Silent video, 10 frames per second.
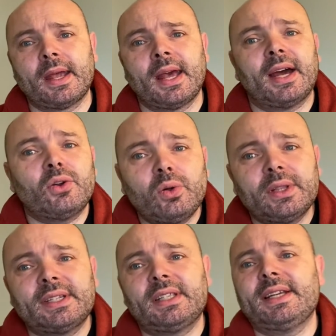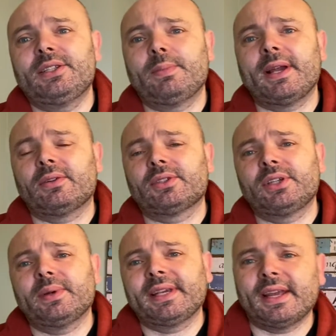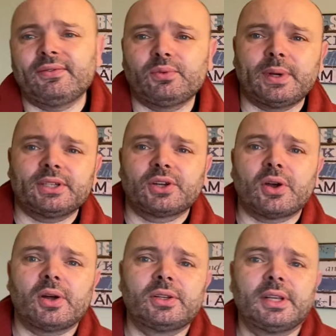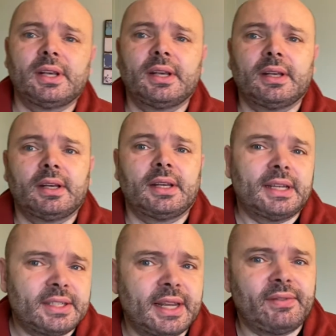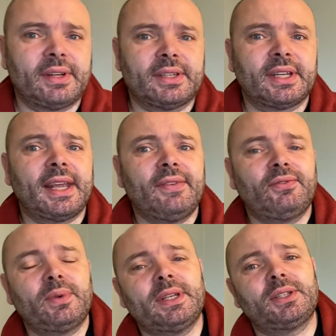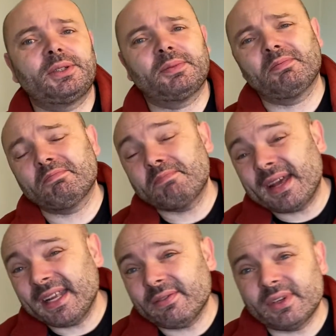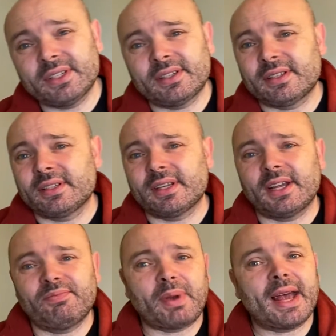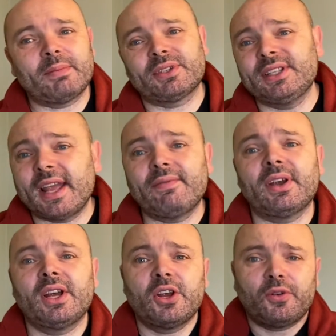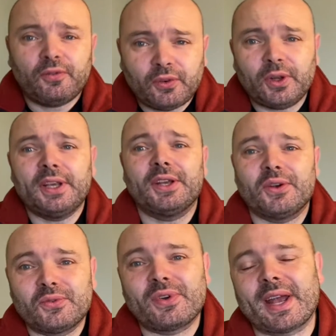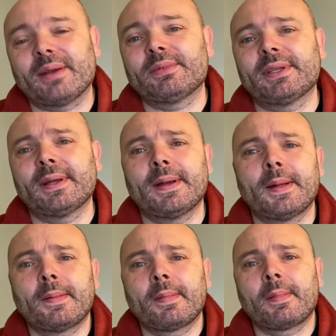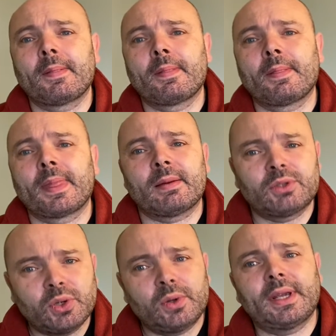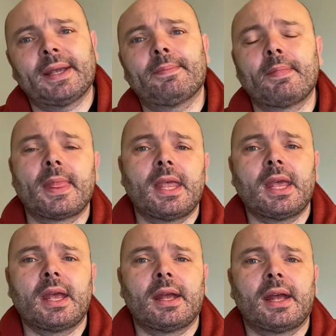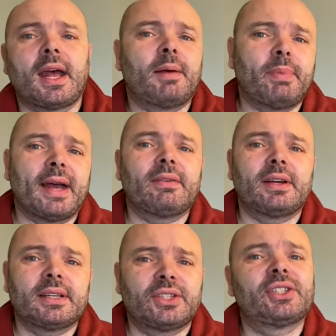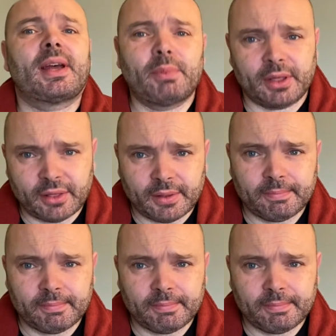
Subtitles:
And all this leads me on to a gift which God has given us, a gift which many of us have perhaps never fully unwrapped. I'm talking about Sabbath.